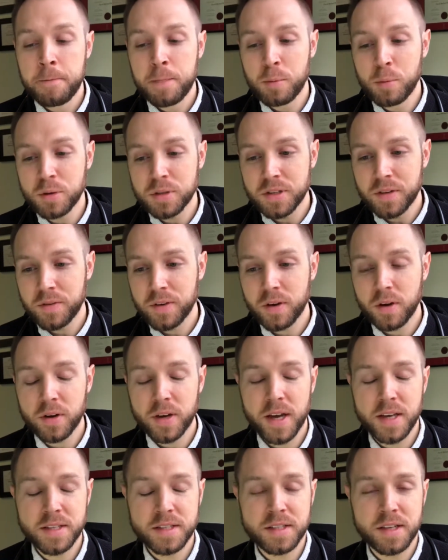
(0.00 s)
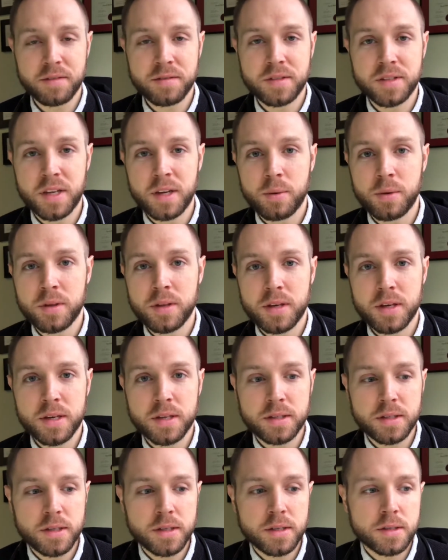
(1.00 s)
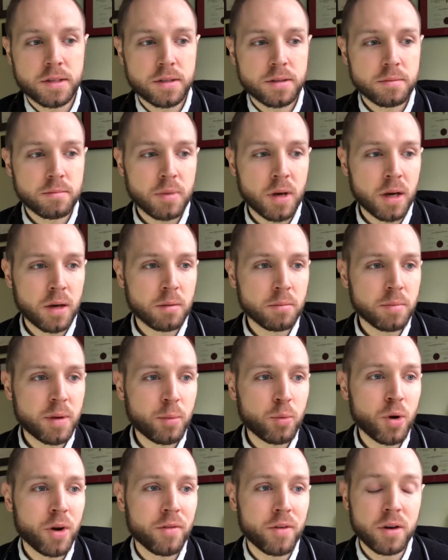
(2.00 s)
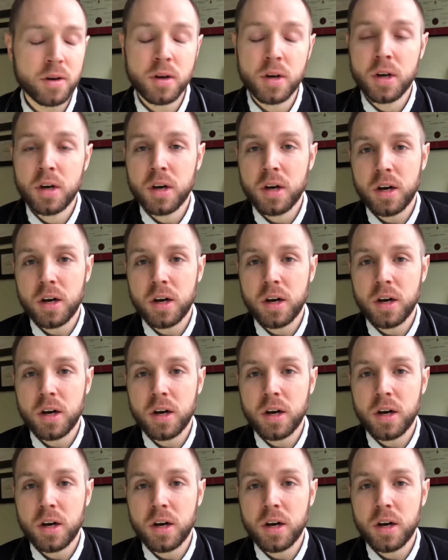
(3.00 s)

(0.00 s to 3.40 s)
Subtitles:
The most difficult cases I've seen with this is people who have